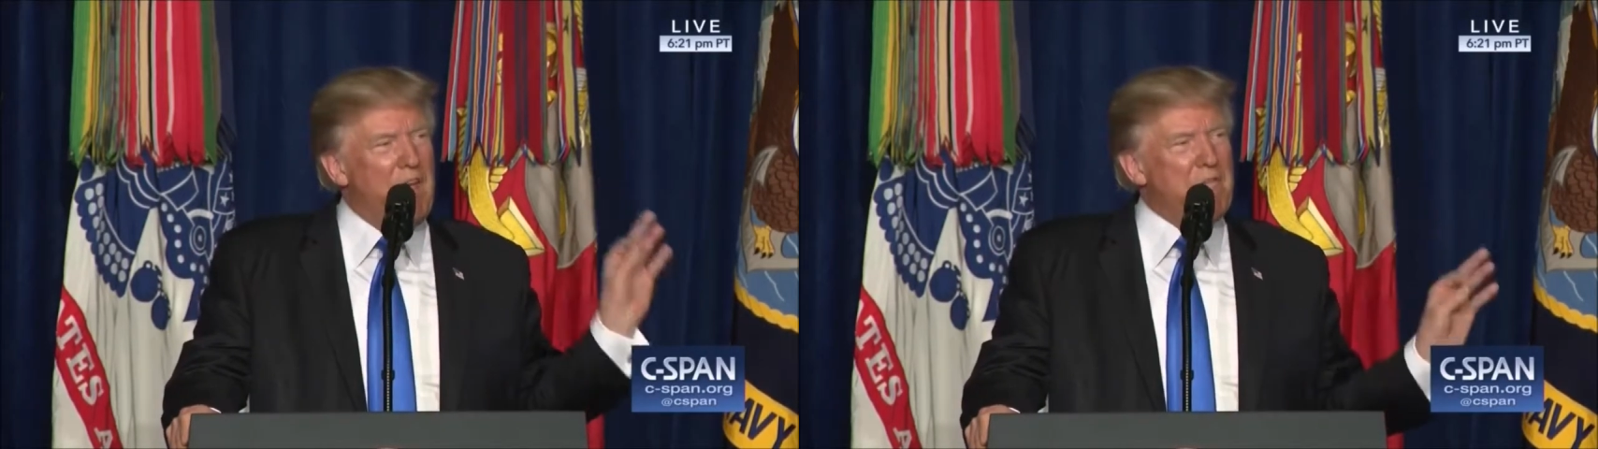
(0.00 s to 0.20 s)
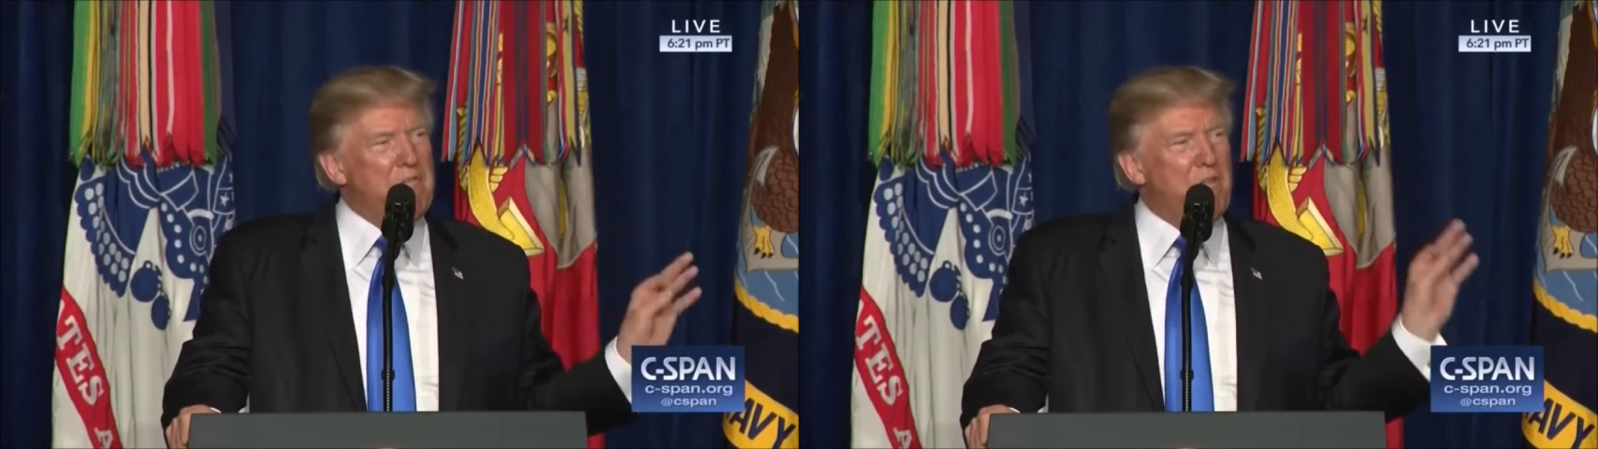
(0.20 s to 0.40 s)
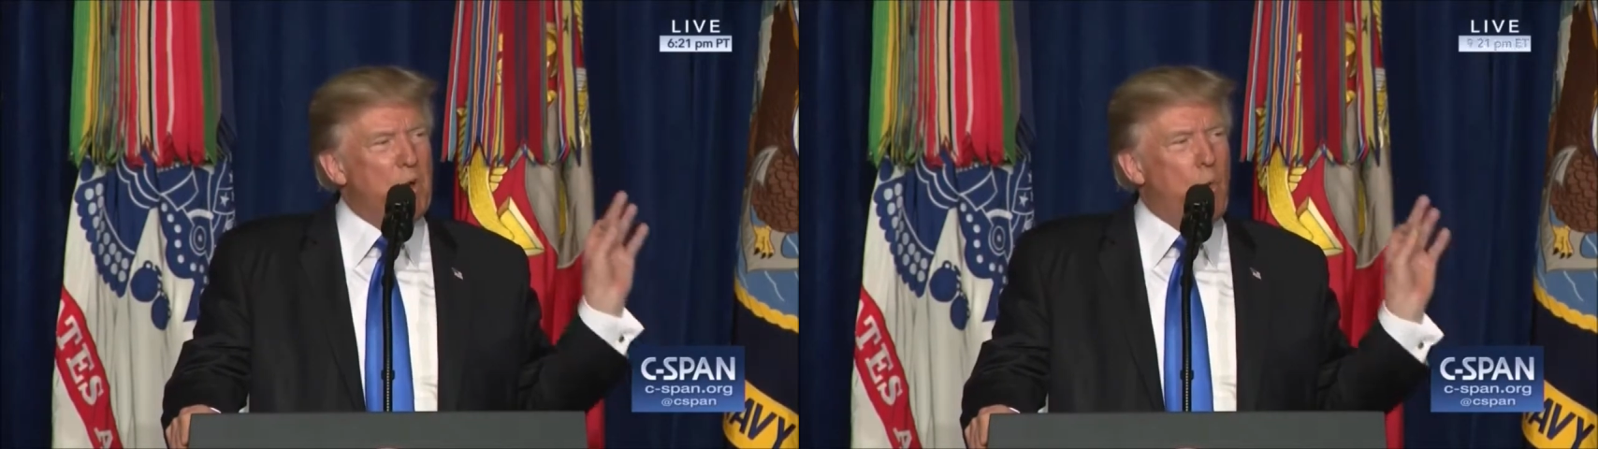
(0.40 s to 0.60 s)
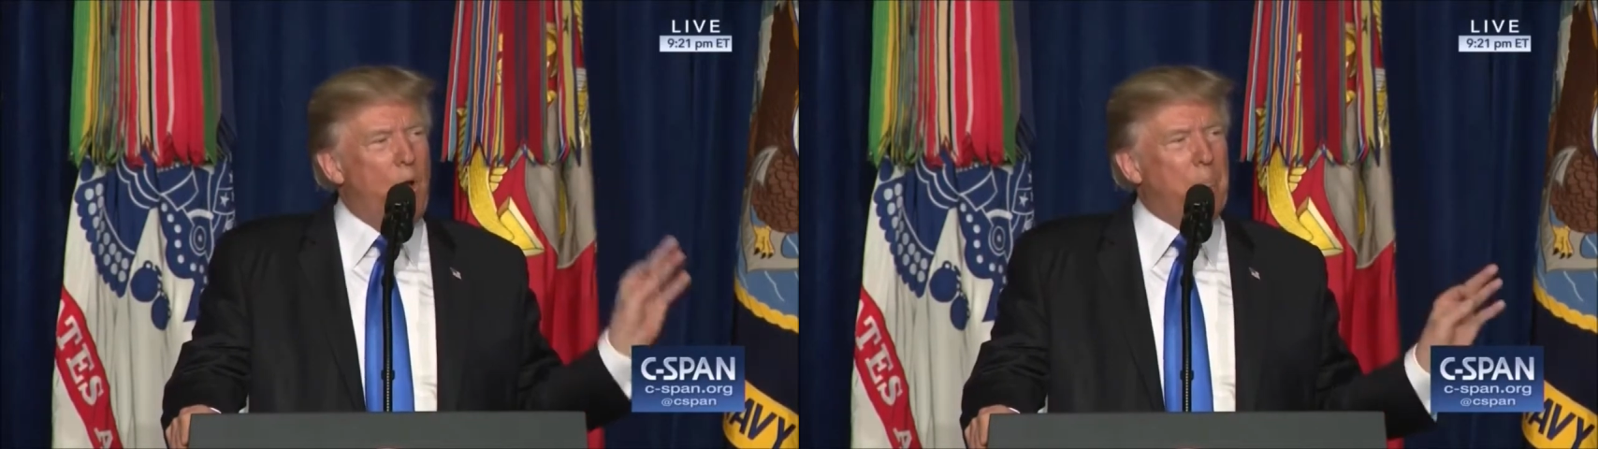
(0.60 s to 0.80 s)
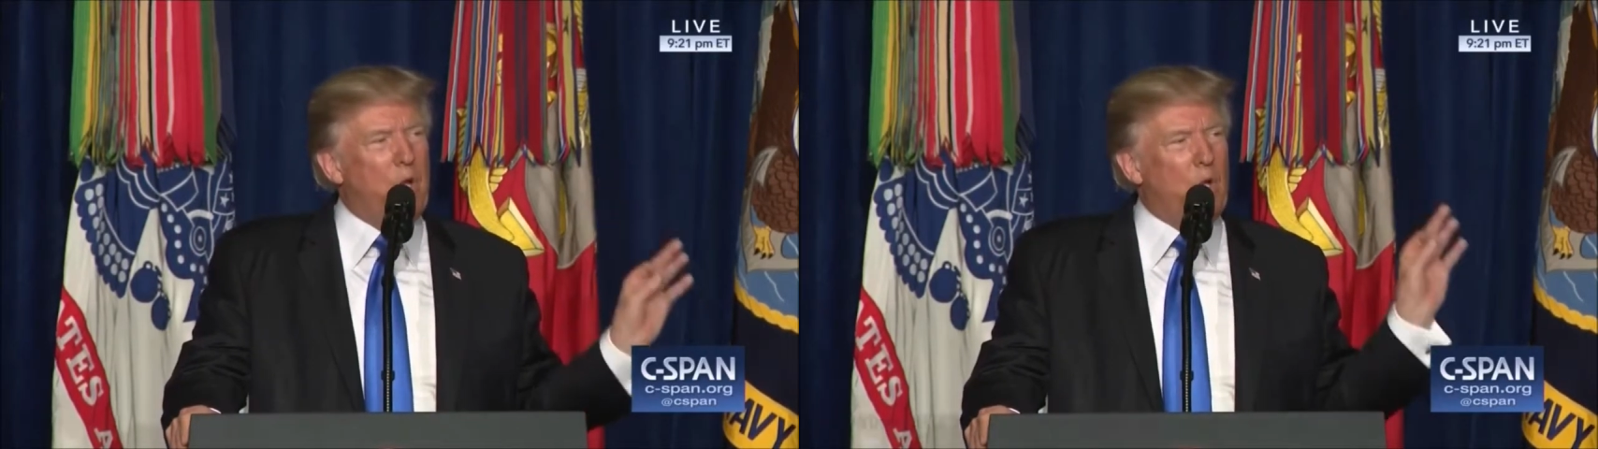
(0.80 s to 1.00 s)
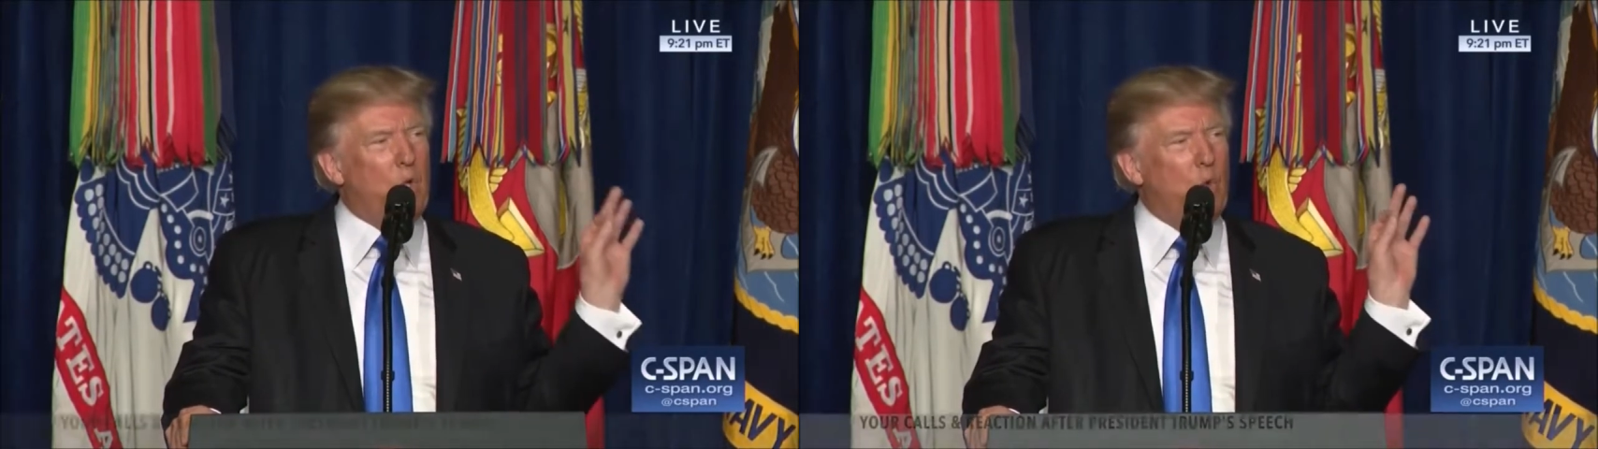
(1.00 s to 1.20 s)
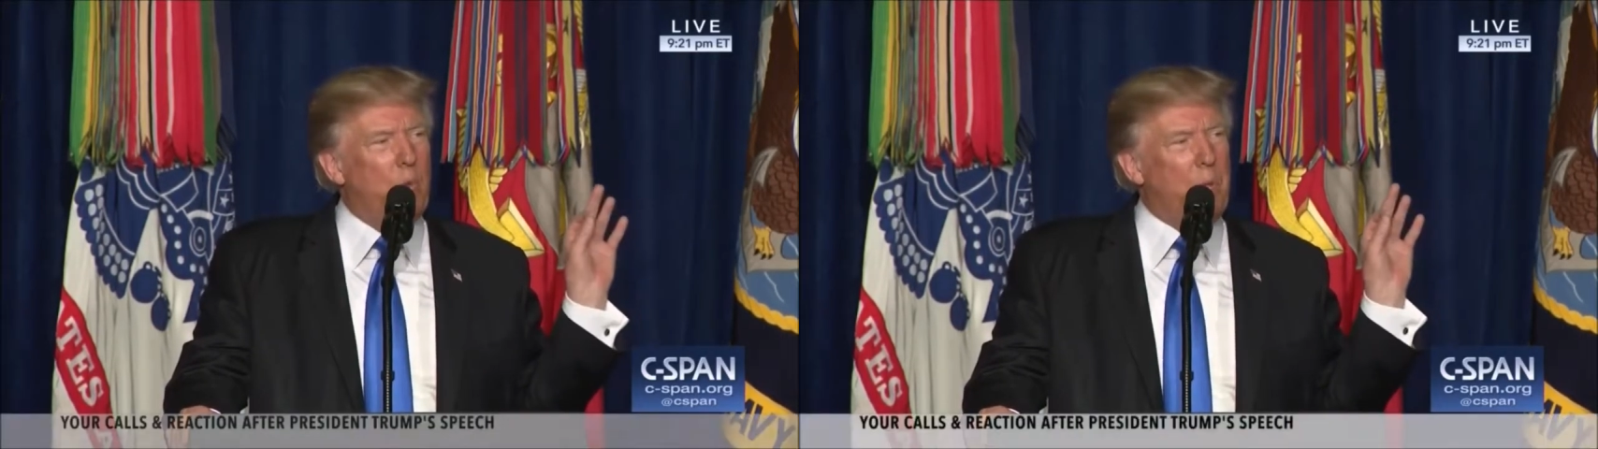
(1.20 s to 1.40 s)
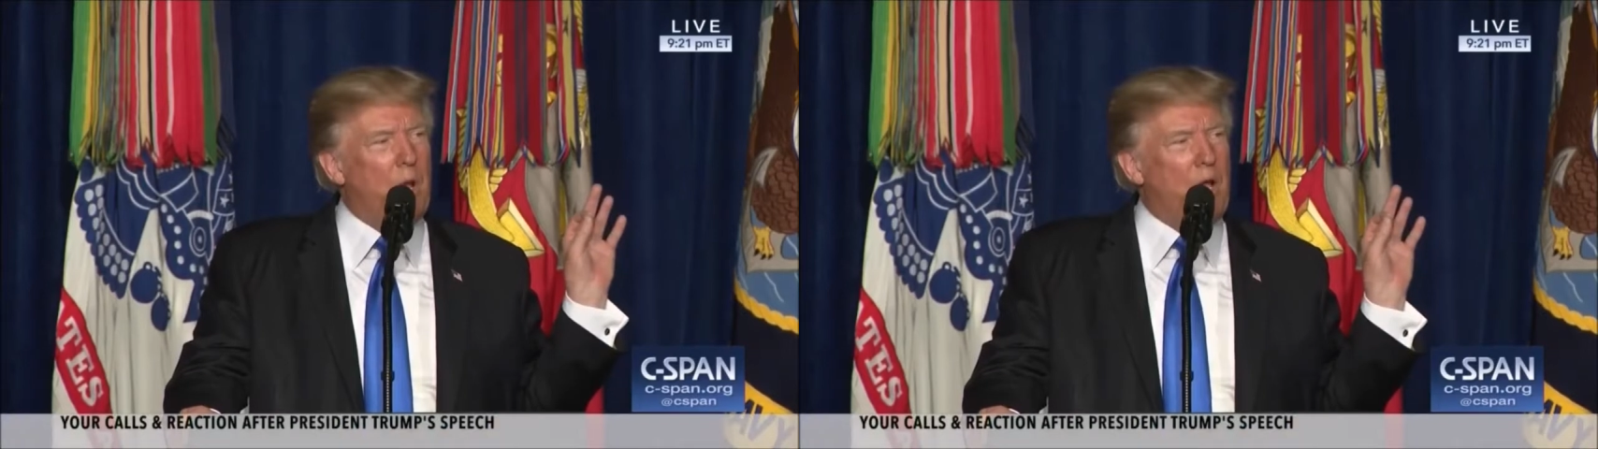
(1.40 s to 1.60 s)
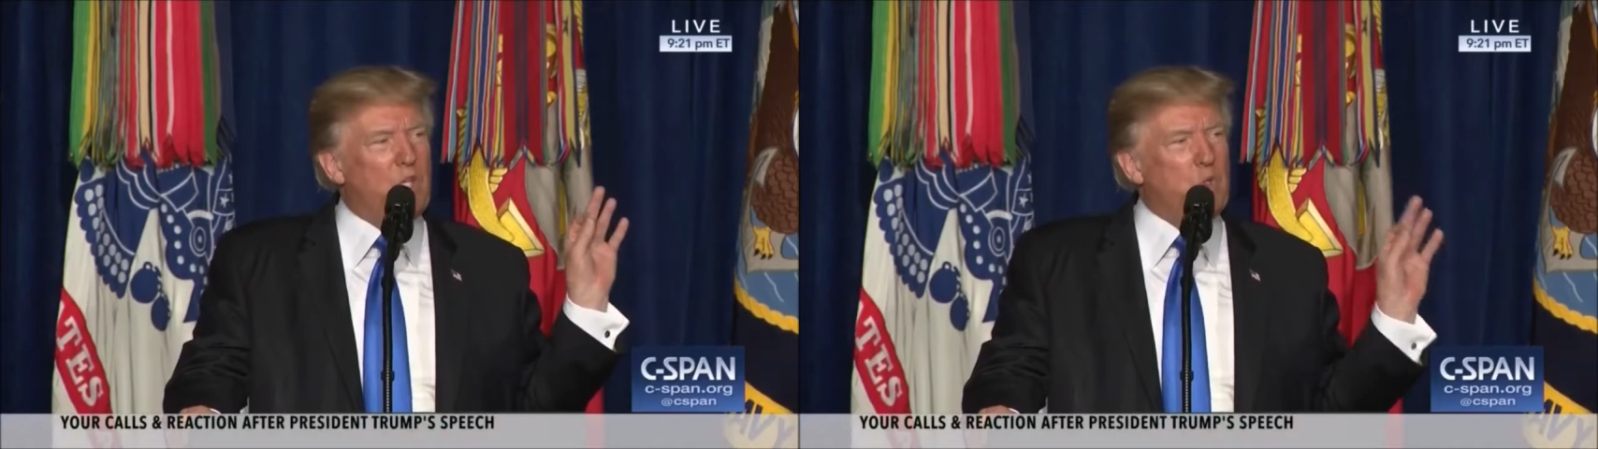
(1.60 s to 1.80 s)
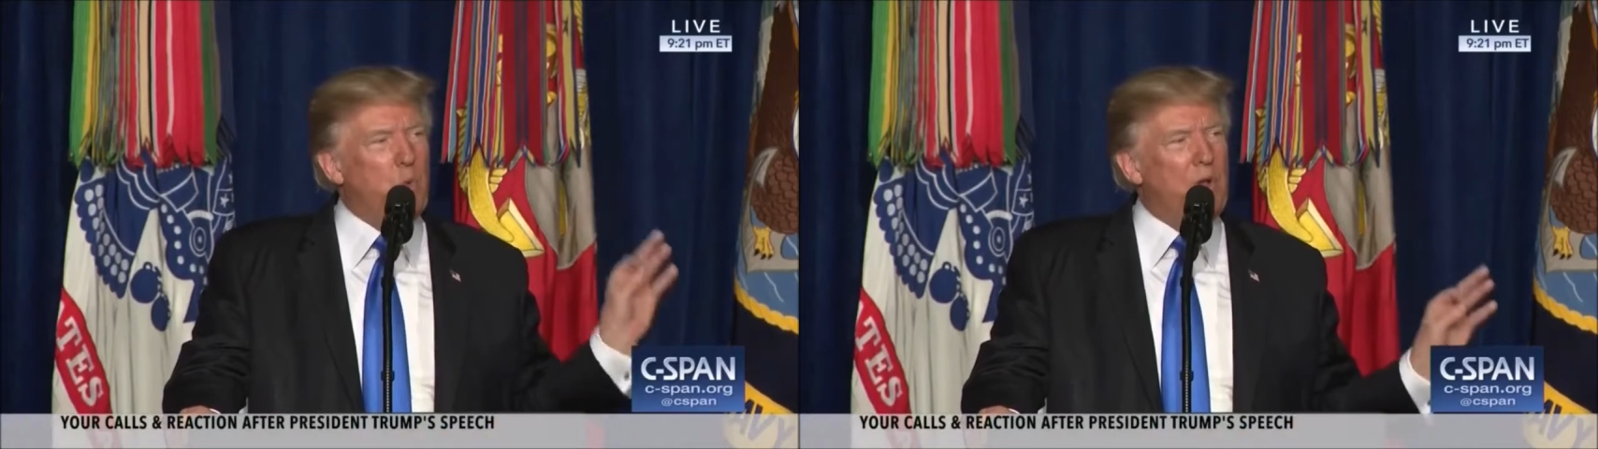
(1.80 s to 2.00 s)
every weapon to apply
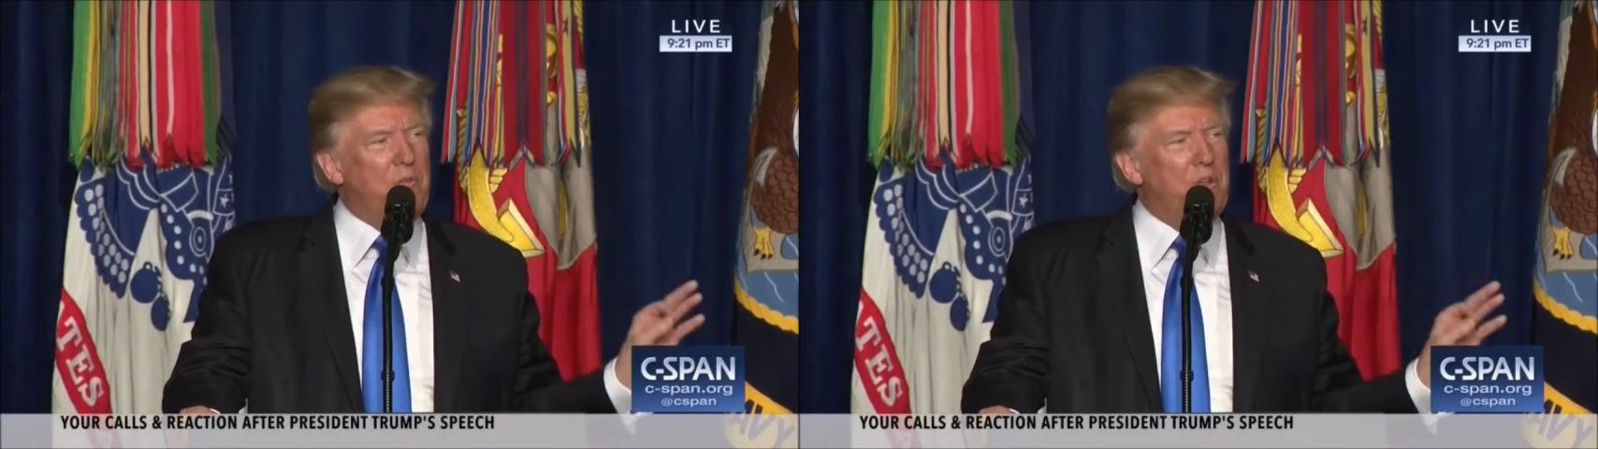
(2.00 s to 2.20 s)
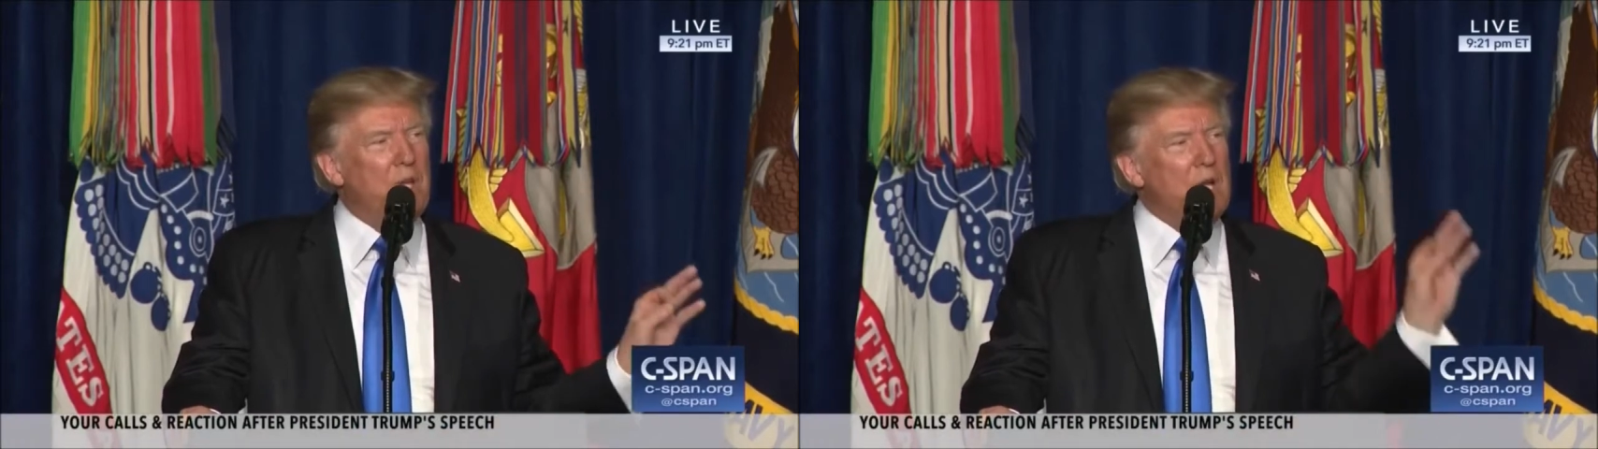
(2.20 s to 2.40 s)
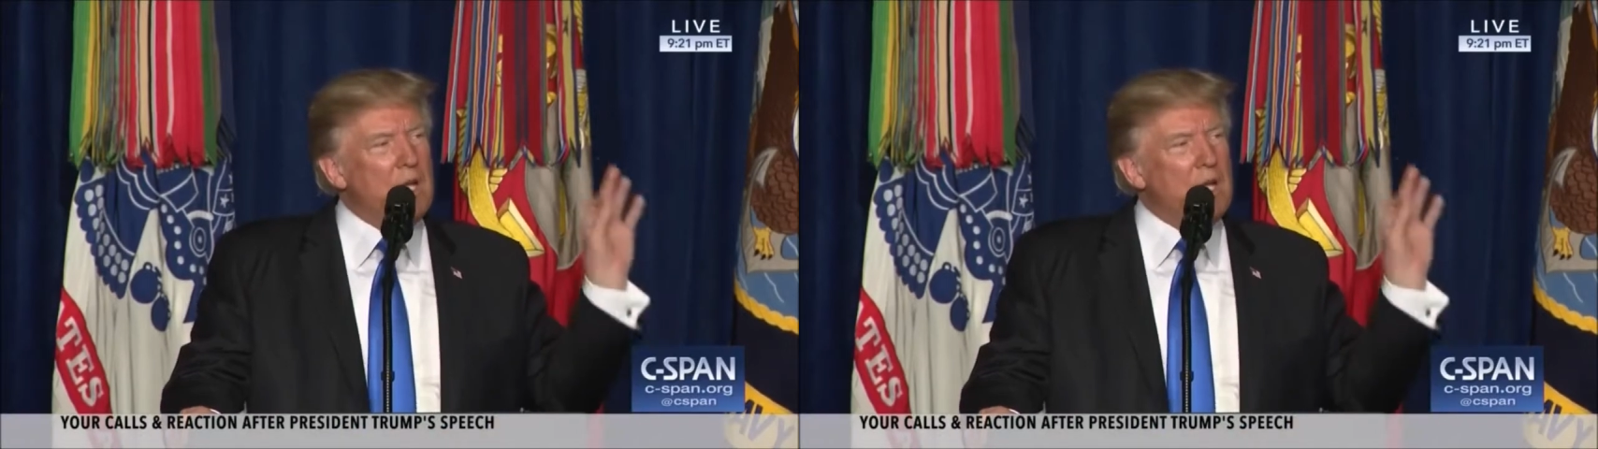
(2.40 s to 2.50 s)
swift,